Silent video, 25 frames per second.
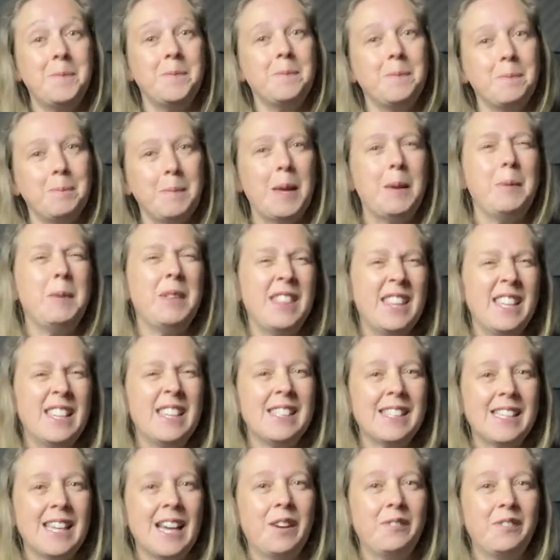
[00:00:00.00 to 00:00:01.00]
maybe
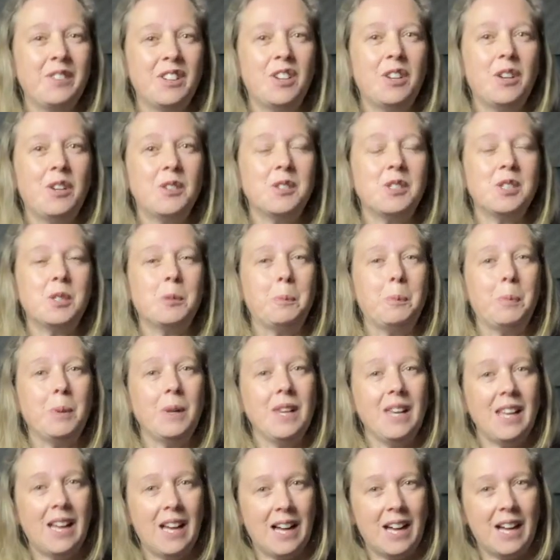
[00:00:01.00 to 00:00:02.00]
things haven't gone to
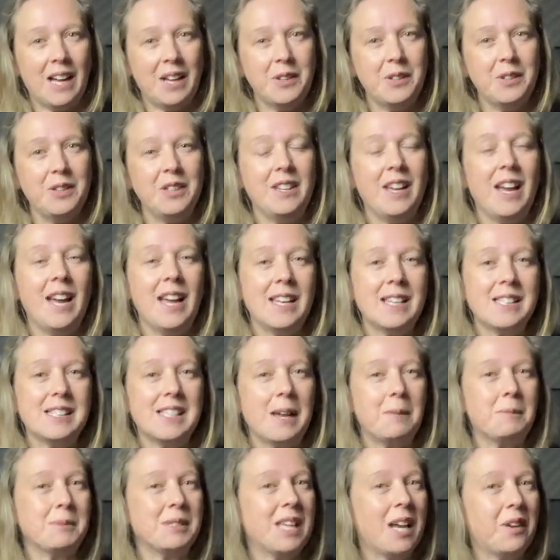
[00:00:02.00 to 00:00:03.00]
plan and your
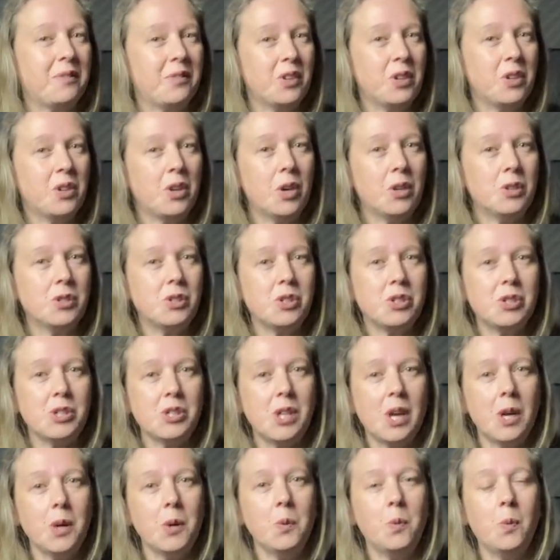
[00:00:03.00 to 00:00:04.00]
exams haven't gone
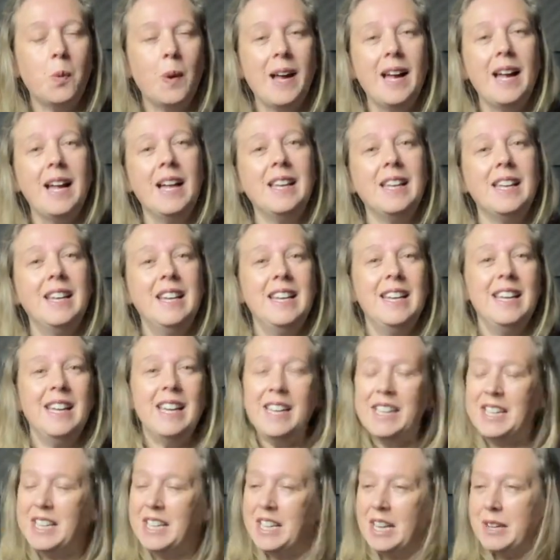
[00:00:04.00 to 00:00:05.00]
so well
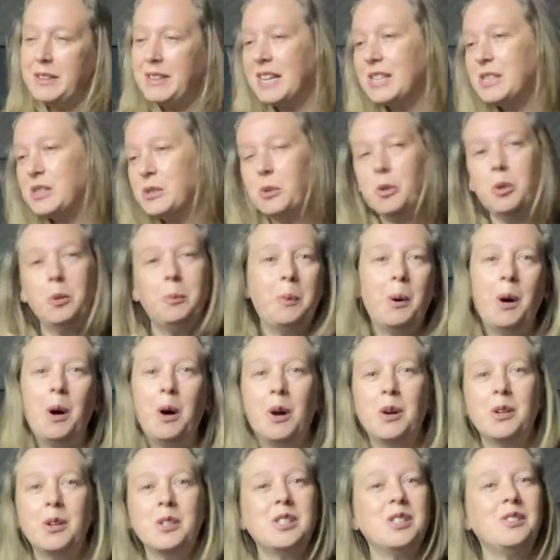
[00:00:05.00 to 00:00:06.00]
and you know that's all
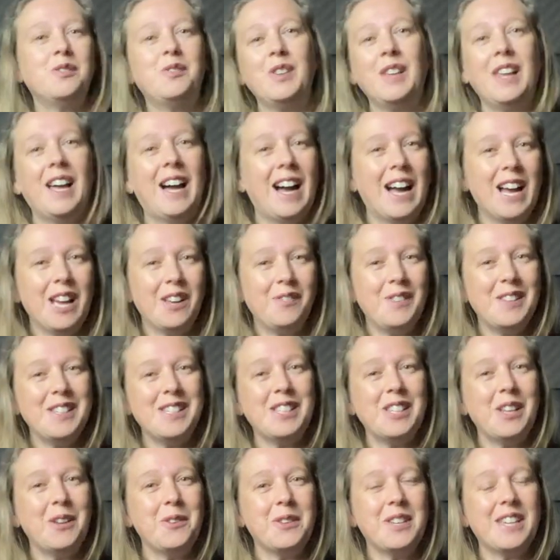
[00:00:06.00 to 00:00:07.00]
part of life
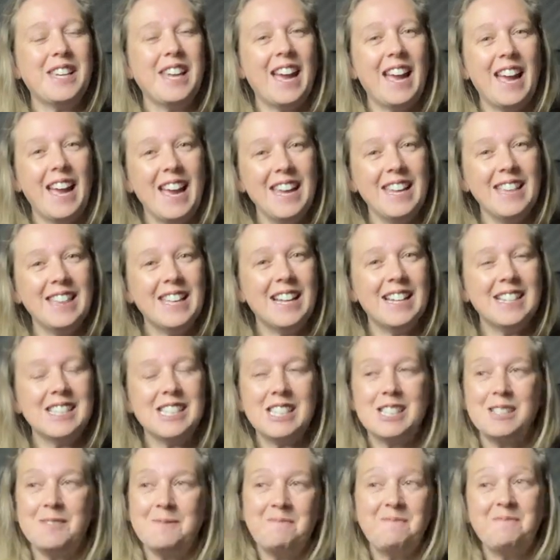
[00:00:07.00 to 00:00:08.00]
it's okay
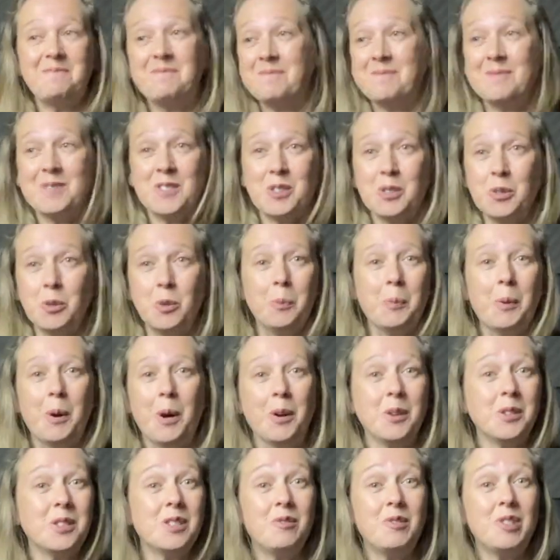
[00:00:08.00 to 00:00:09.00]
that's it's all
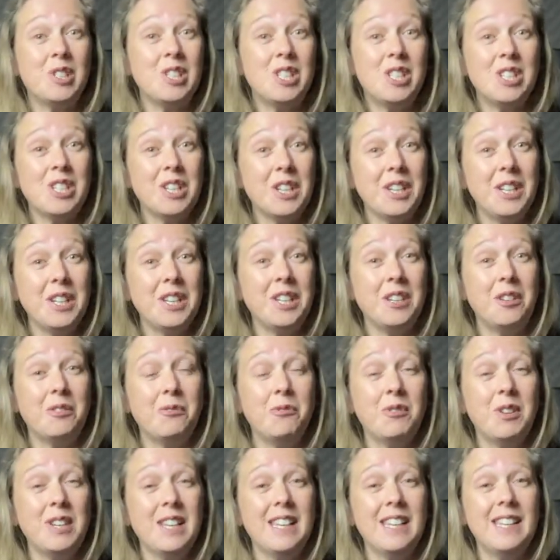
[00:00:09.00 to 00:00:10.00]
part of the journey,
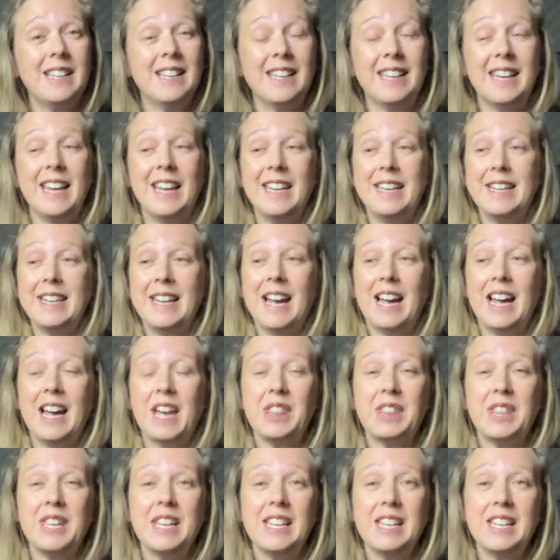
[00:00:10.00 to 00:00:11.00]
really. And I
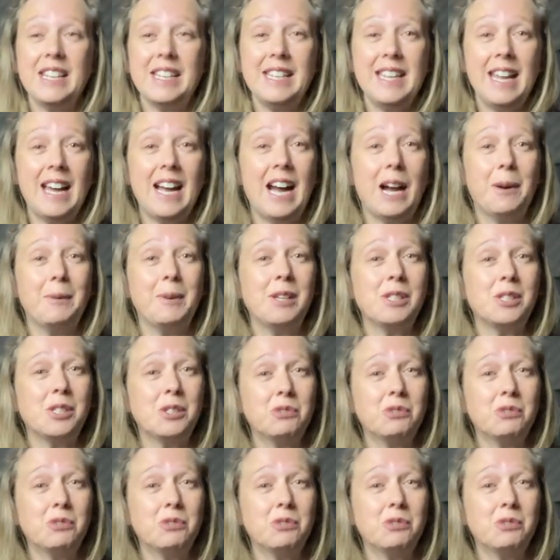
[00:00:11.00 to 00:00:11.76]
think now is a